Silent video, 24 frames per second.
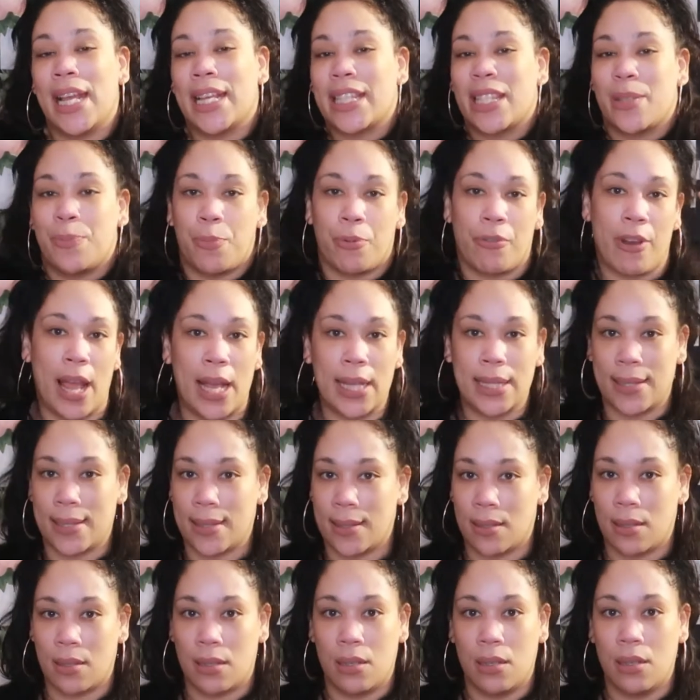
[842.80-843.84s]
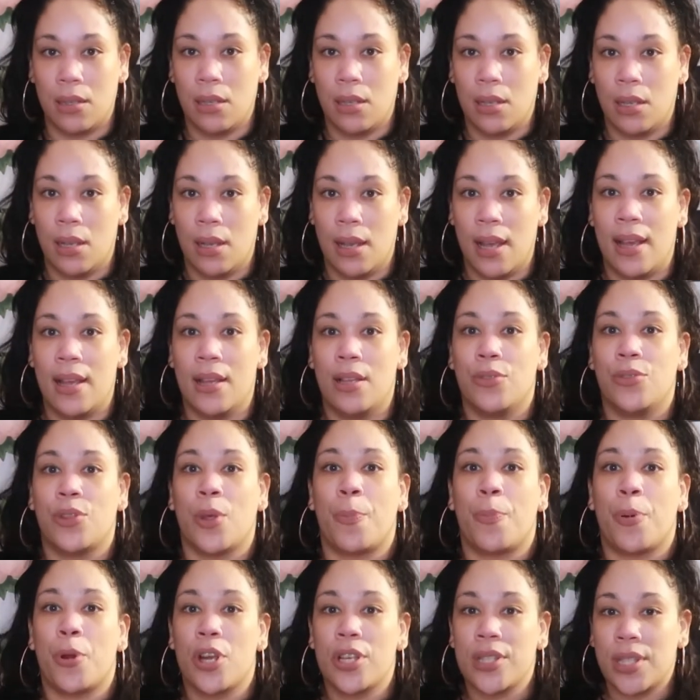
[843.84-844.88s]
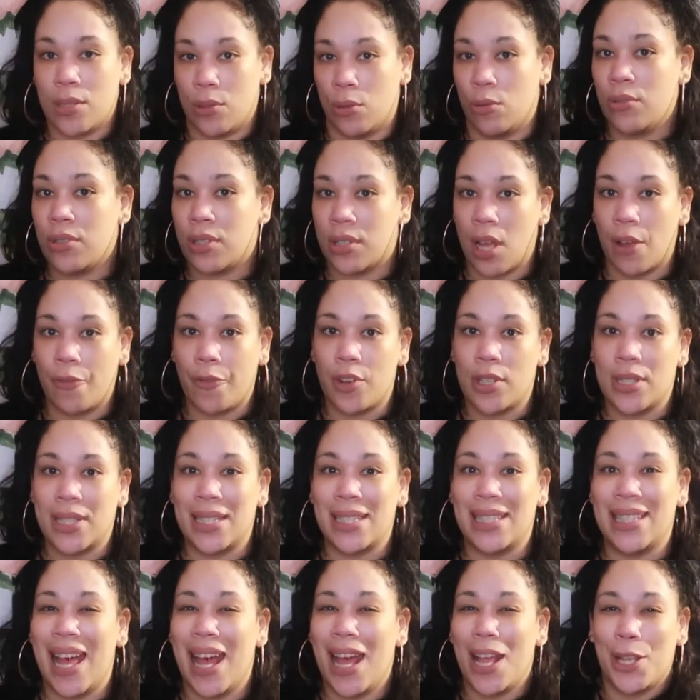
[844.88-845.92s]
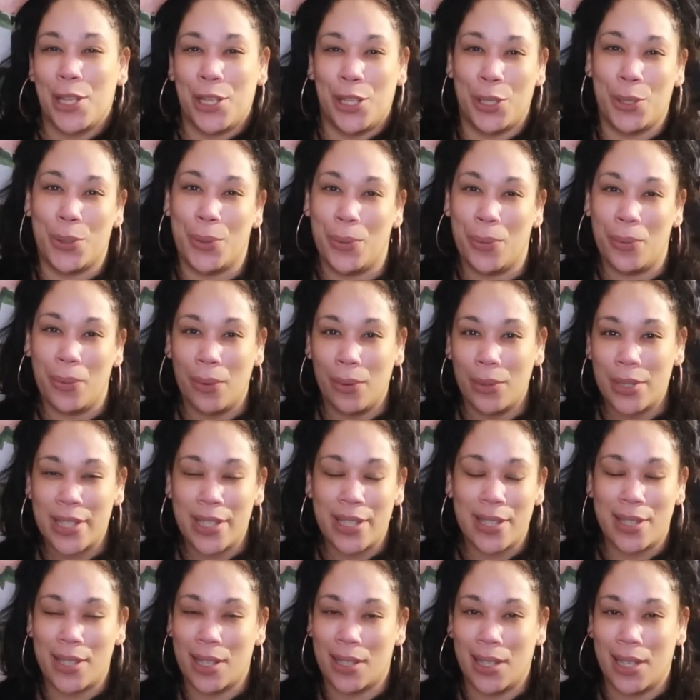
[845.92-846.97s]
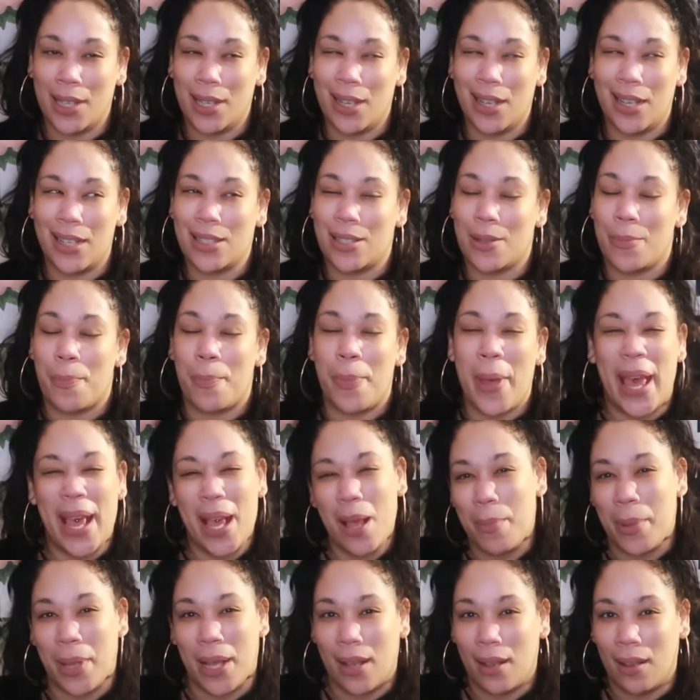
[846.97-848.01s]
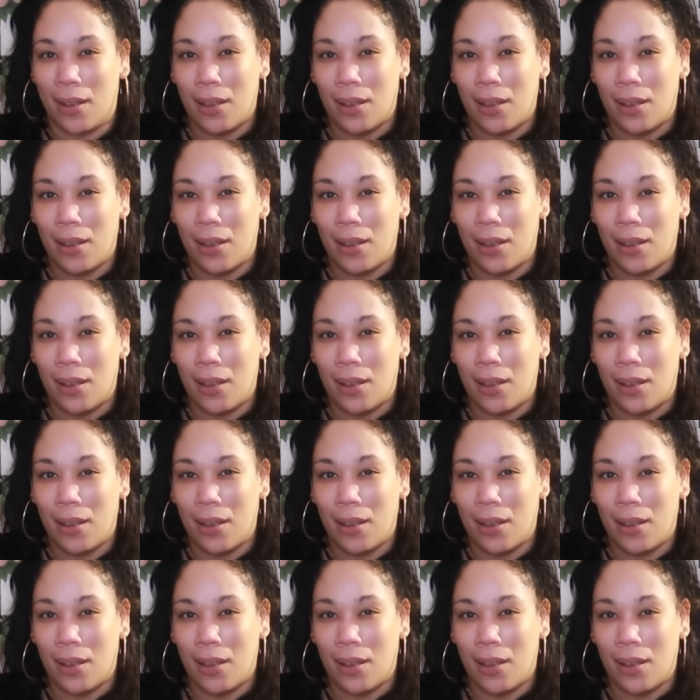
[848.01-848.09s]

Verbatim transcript: expressed. The person who suffers, not you, silly, is a baby.